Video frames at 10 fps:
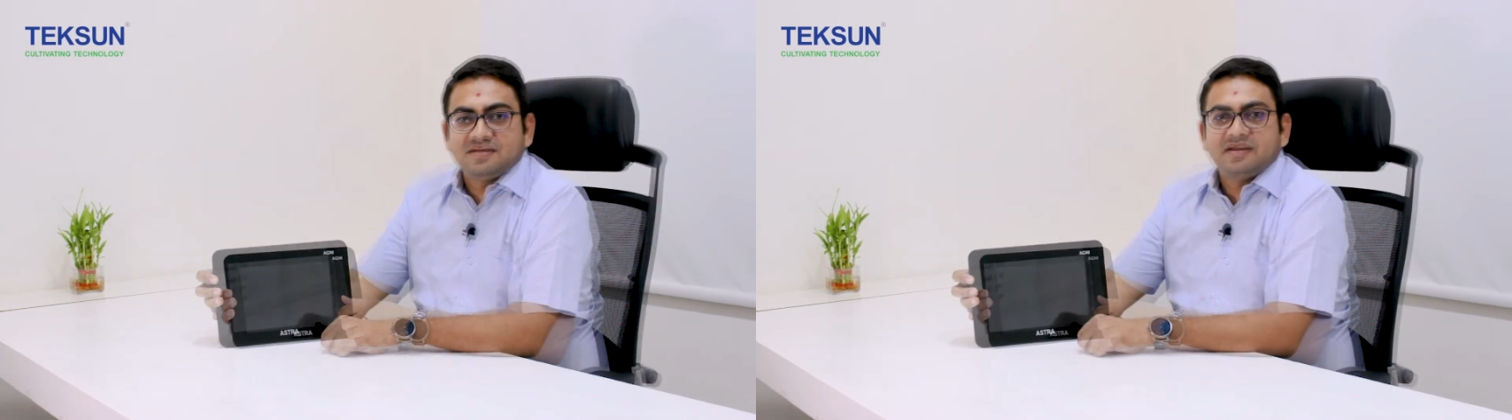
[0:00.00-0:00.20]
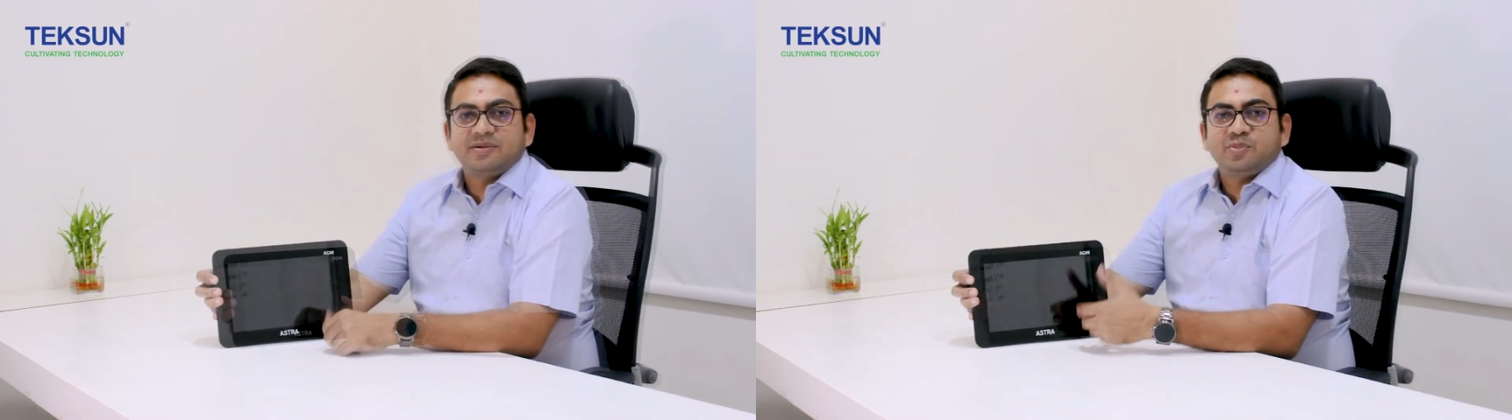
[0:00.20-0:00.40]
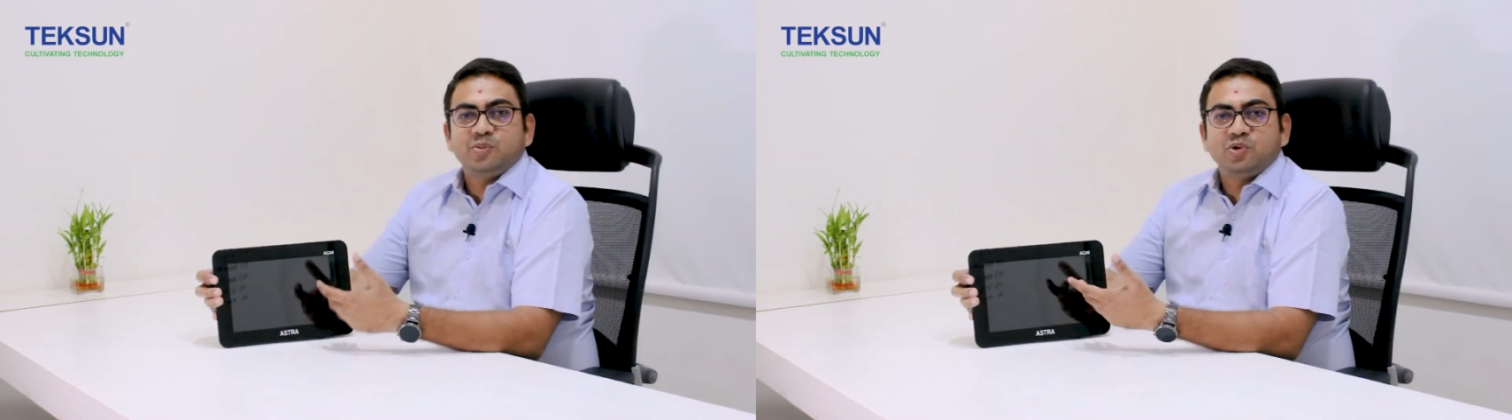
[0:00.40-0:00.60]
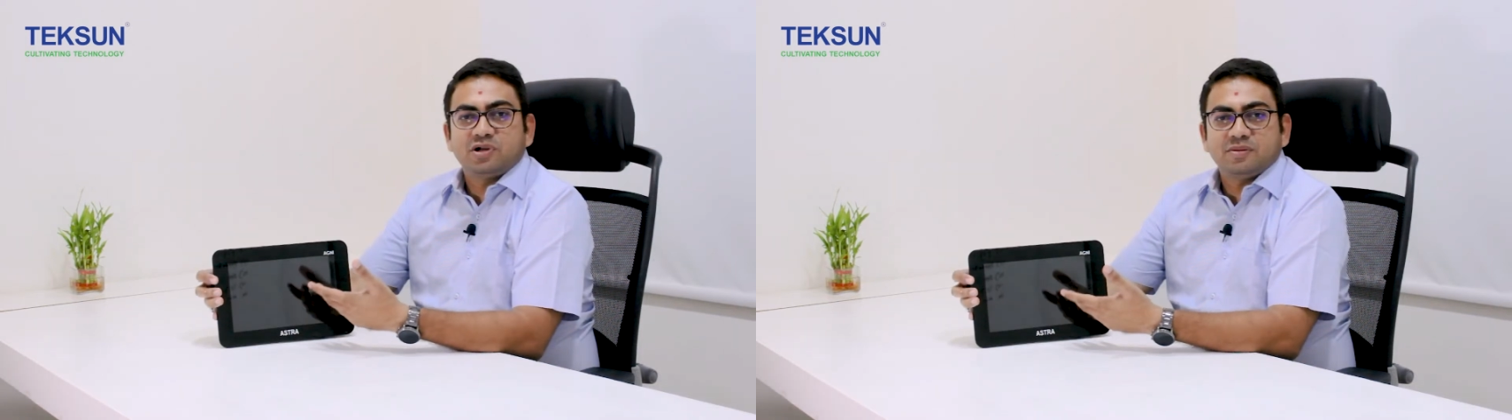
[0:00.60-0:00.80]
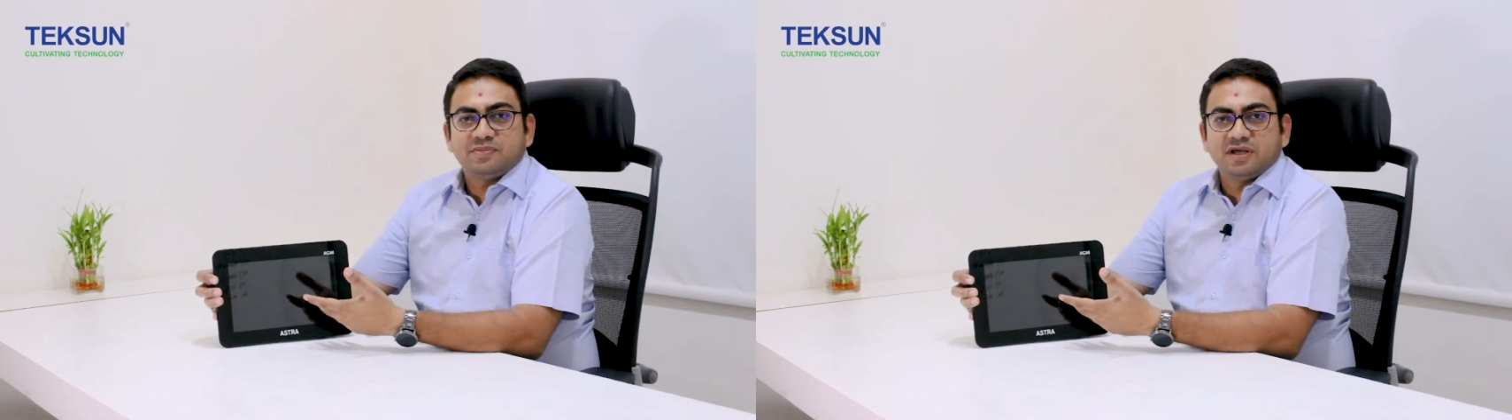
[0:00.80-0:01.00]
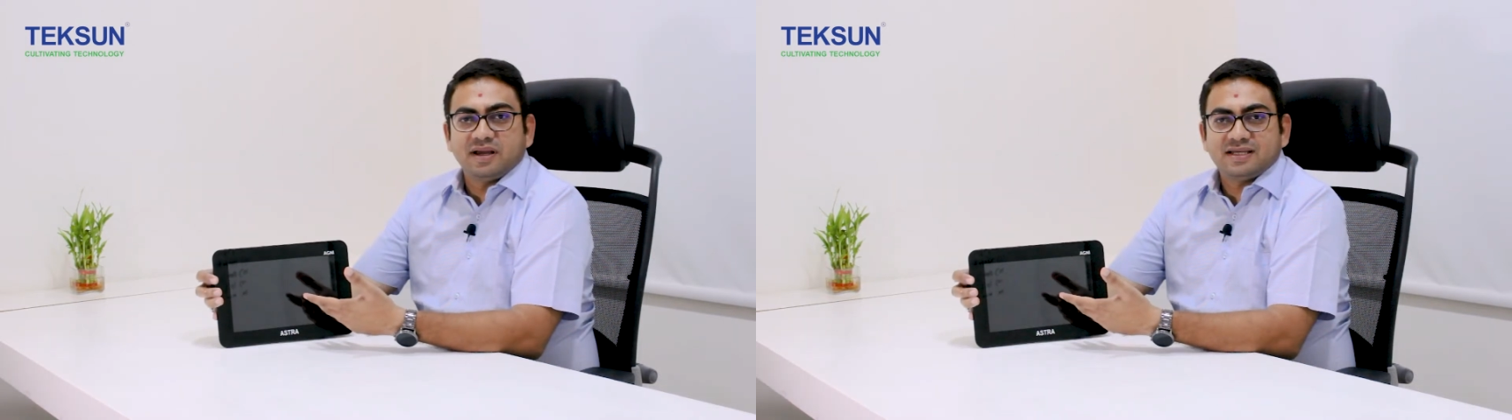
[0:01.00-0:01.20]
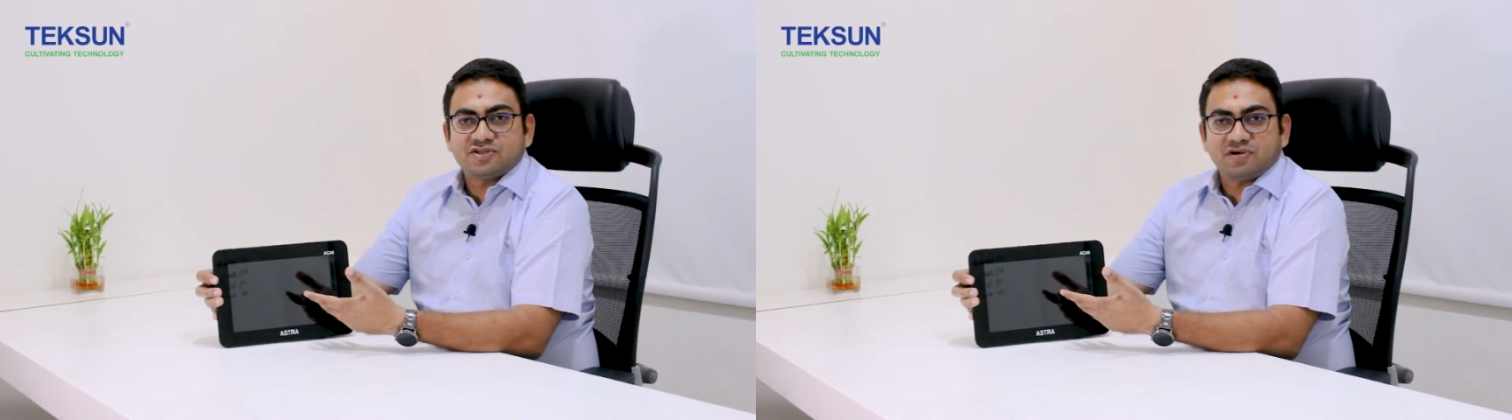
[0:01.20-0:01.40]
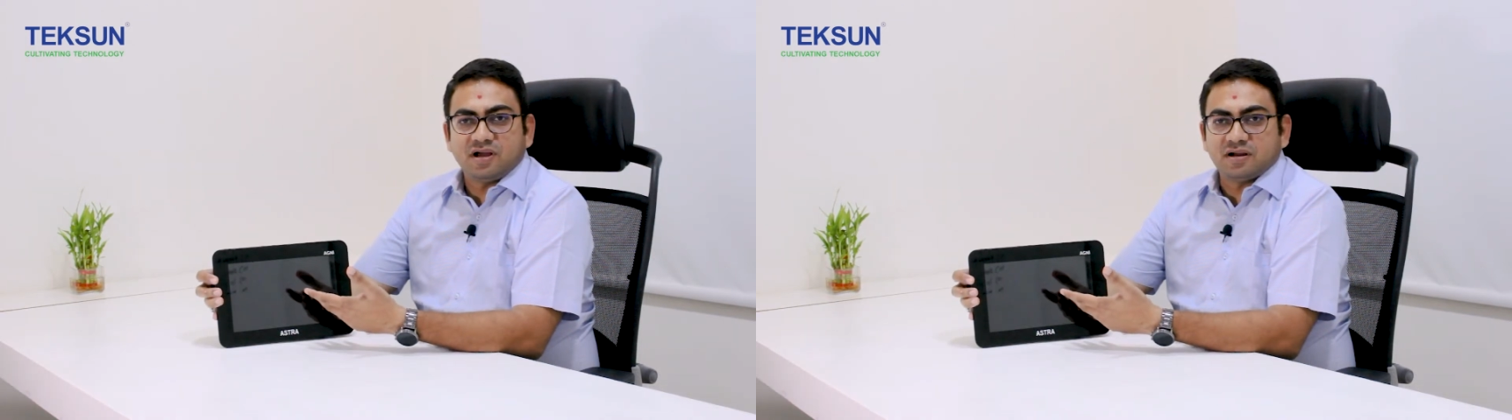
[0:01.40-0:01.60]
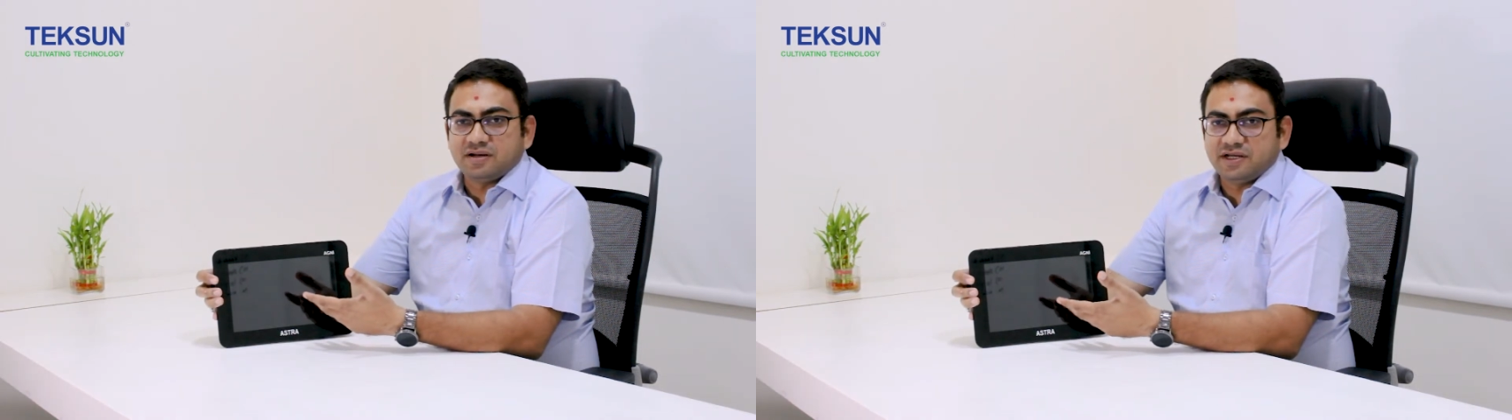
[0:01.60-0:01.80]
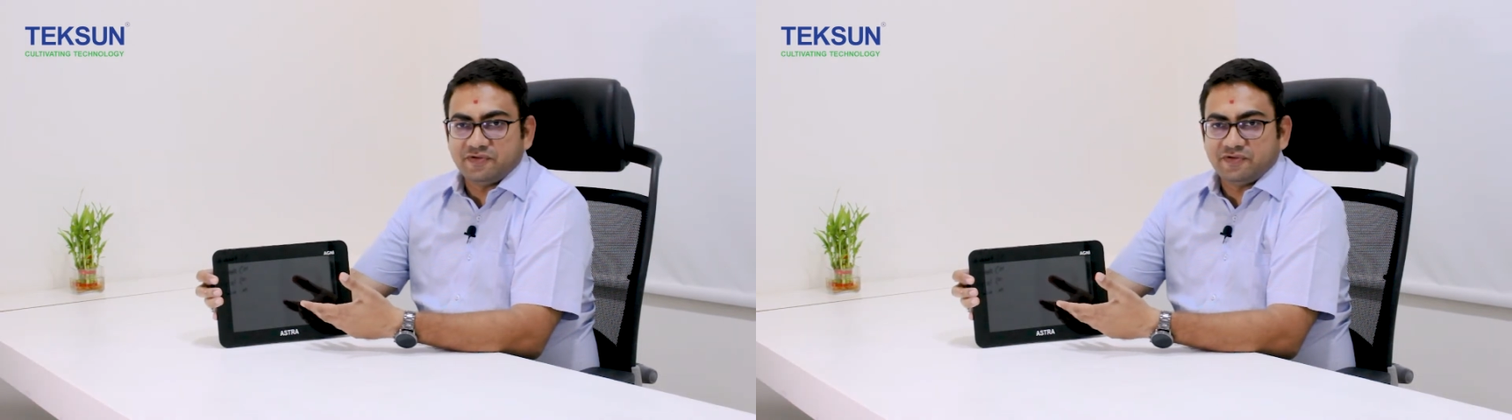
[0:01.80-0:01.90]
Let me boot up the ASTRA AGNI